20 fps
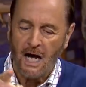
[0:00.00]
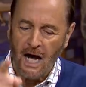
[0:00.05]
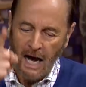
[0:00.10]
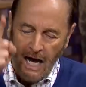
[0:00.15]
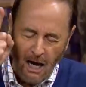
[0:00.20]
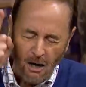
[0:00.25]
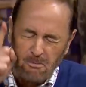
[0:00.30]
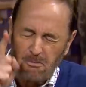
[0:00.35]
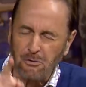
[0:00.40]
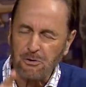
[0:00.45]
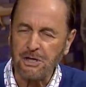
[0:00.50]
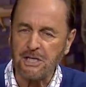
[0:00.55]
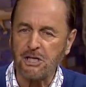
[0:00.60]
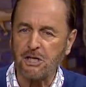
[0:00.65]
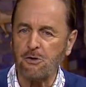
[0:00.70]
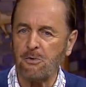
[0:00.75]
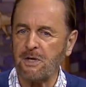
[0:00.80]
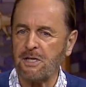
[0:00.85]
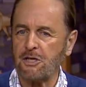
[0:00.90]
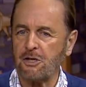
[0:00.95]
I'll bring
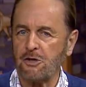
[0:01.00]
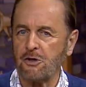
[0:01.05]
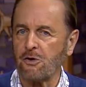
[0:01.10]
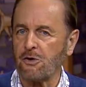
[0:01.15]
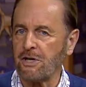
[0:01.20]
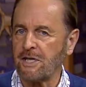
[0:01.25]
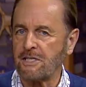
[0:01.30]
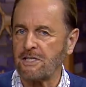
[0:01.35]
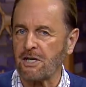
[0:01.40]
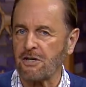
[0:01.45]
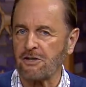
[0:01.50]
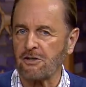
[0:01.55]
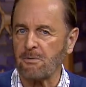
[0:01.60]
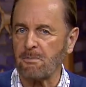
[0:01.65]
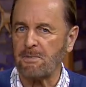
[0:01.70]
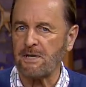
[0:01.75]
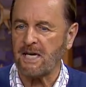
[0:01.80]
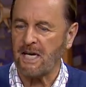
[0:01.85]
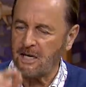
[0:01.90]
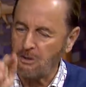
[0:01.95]
you into your eternal
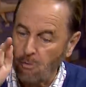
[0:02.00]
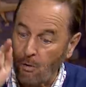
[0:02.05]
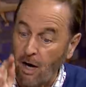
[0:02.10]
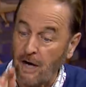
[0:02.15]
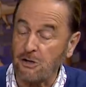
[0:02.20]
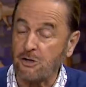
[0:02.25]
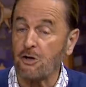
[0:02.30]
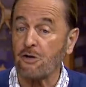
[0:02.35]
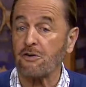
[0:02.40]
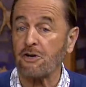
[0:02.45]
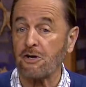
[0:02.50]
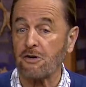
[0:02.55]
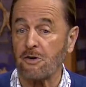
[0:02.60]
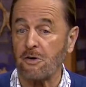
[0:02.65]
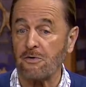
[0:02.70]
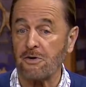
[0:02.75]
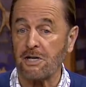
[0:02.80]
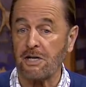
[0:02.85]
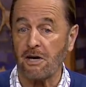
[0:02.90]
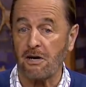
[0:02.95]
being while you're here
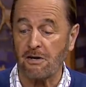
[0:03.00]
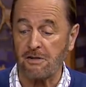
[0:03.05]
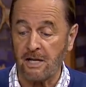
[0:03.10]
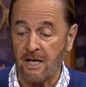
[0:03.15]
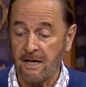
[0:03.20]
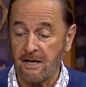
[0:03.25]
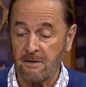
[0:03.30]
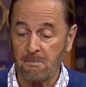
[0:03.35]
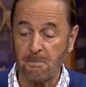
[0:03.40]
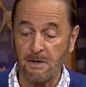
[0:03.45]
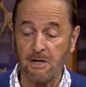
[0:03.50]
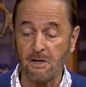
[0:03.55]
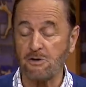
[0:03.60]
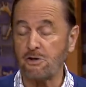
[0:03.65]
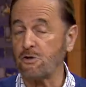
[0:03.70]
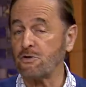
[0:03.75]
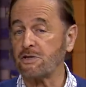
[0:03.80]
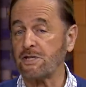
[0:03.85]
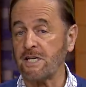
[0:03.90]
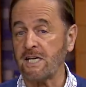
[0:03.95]
on the earth because
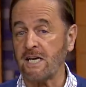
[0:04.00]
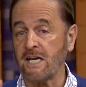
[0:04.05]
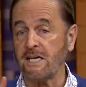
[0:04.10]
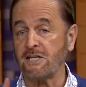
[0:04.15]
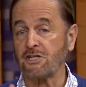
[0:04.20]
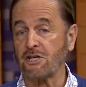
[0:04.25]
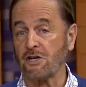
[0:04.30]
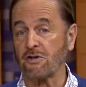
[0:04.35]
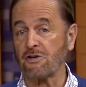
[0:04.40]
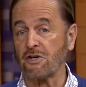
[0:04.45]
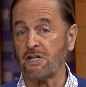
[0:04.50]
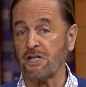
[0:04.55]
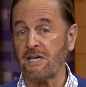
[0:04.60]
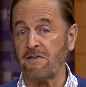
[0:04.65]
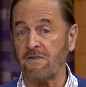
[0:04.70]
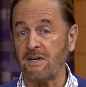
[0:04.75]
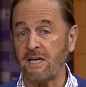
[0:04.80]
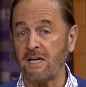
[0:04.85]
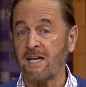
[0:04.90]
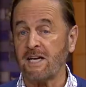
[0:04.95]
you see, eternal
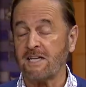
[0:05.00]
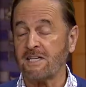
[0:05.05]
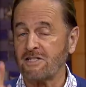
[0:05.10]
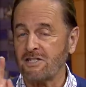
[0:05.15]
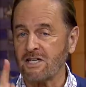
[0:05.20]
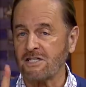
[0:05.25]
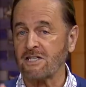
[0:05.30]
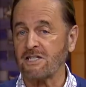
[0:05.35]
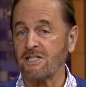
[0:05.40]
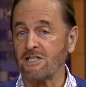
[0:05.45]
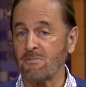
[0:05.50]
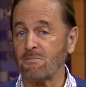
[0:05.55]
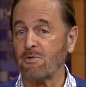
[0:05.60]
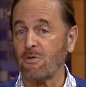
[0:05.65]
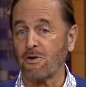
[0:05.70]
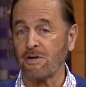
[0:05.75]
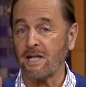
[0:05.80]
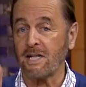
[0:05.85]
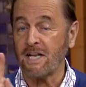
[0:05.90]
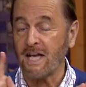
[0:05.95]
living is just as
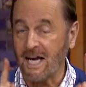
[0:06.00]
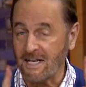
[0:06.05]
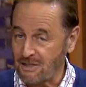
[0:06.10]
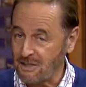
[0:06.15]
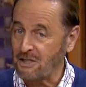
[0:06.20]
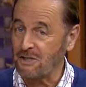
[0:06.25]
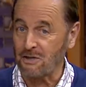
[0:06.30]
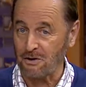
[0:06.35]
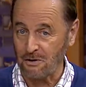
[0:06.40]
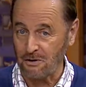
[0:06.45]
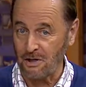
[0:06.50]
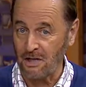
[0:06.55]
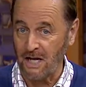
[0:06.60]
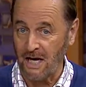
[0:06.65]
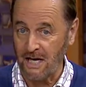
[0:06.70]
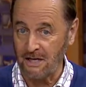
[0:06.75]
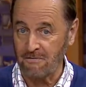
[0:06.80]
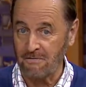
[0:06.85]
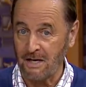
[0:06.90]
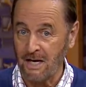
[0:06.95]
important as eternal
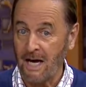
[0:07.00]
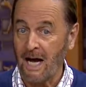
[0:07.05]
life.